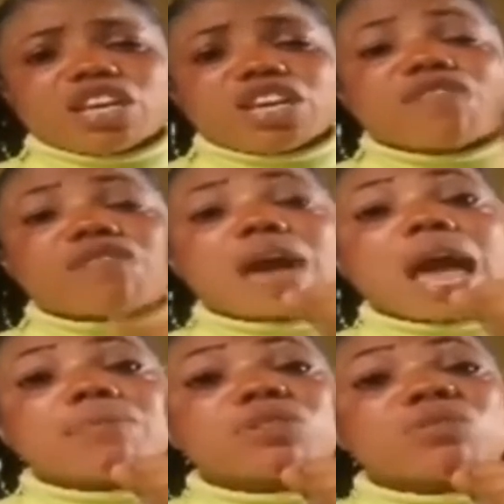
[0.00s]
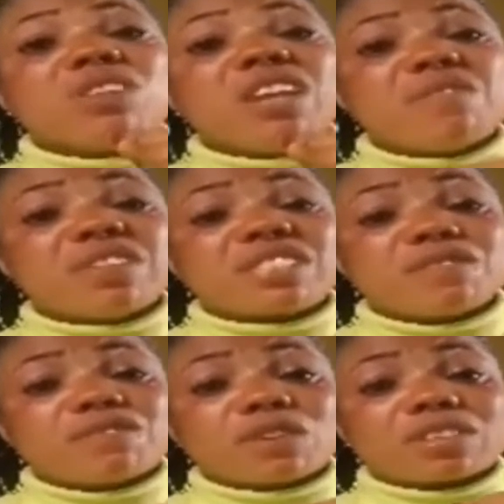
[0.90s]
If you're able to live with
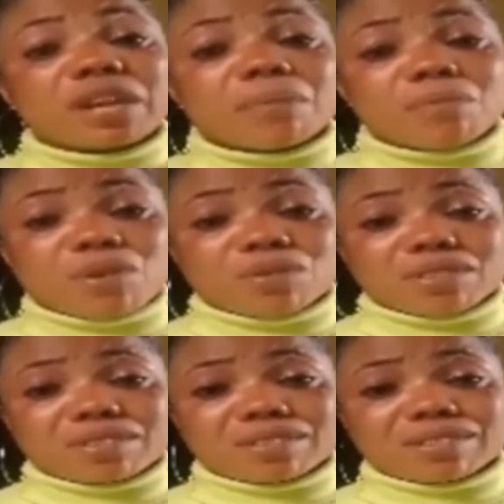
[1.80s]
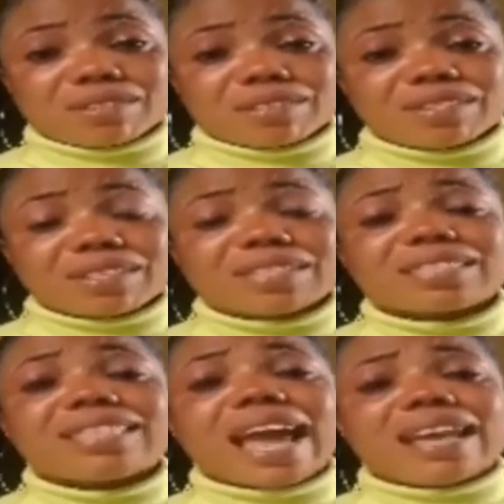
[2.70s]
him for 3 months,
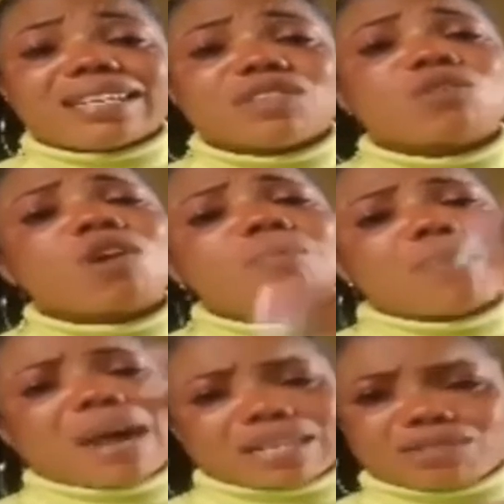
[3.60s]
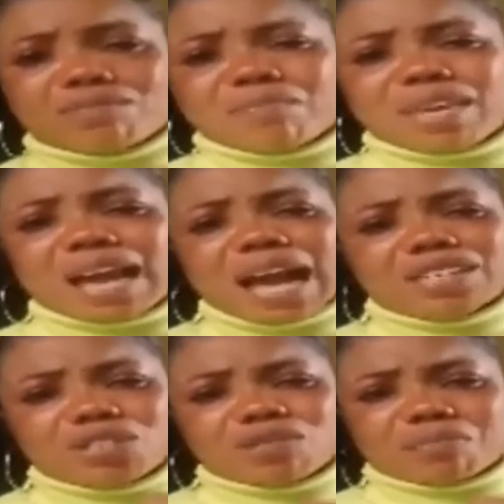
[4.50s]
then you come back to me and
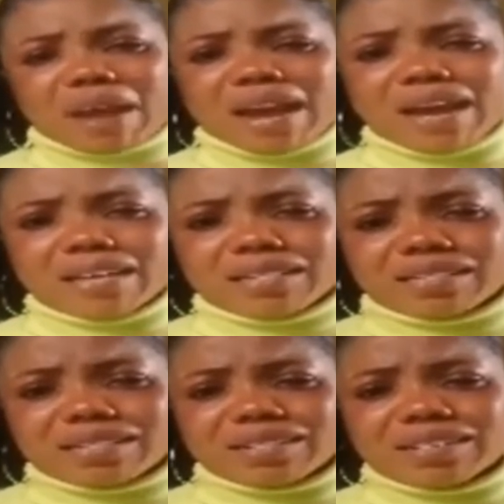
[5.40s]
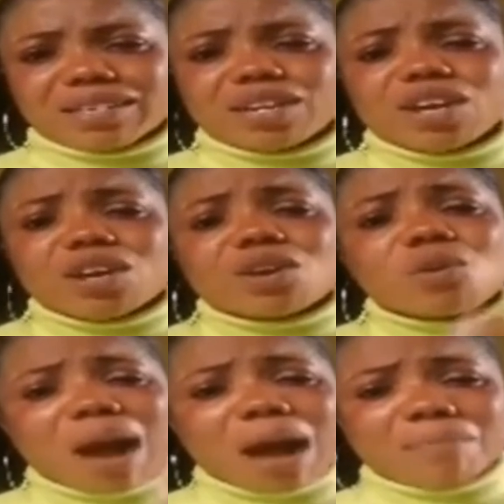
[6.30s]
shook my hand.
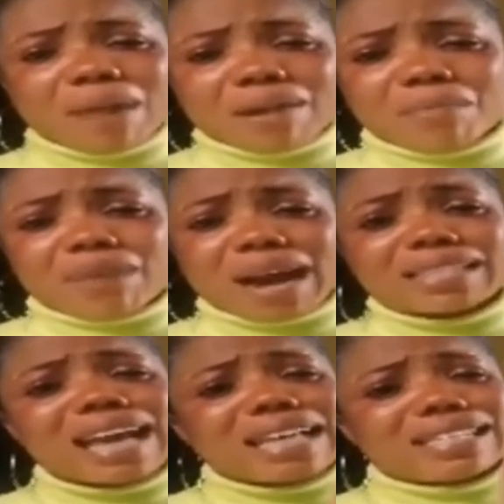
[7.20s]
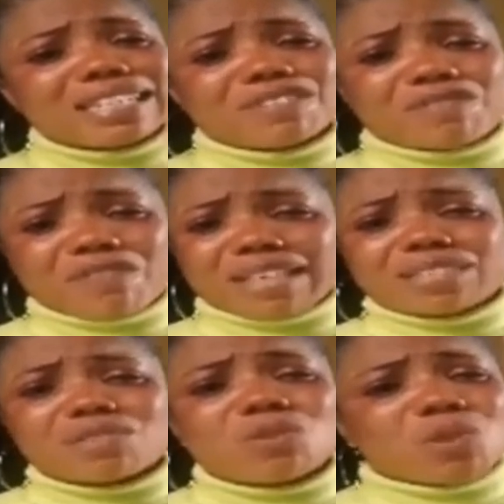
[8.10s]
Go and marry Bright. He has his friends
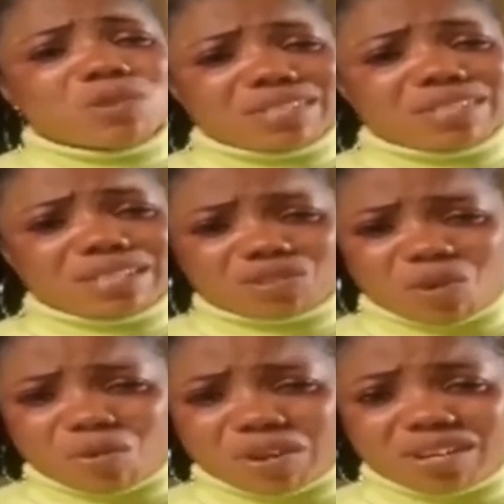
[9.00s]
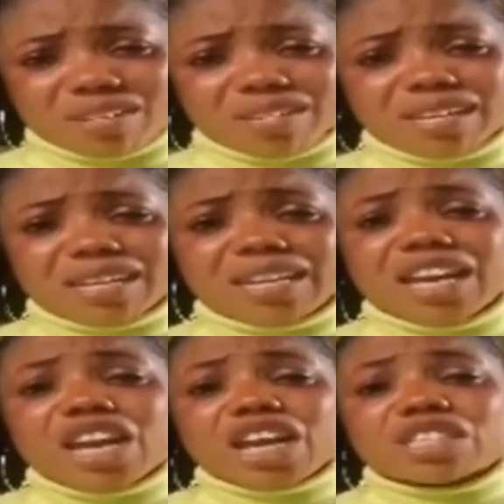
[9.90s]
who know this story.
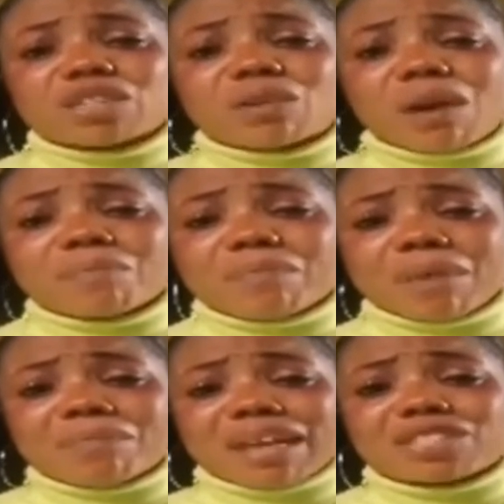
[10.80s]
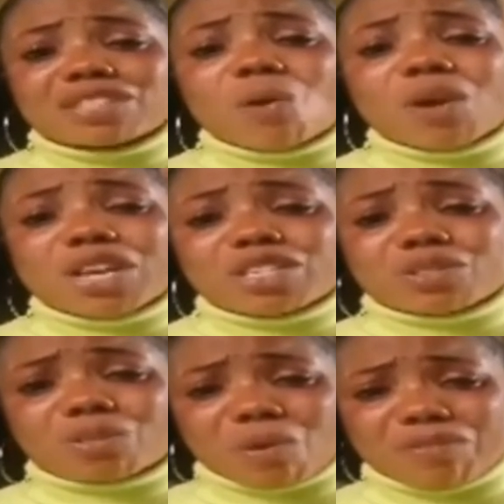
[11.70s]
His club members know his
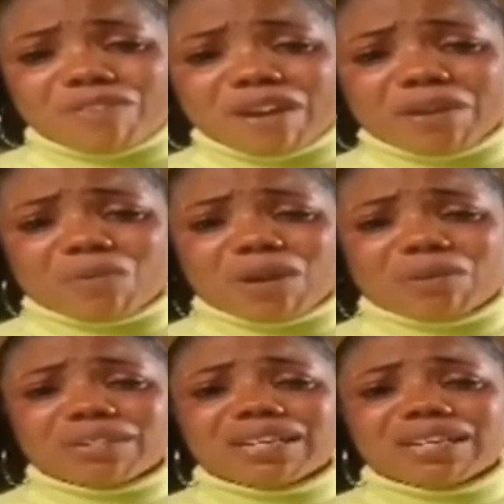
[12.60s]
story very well.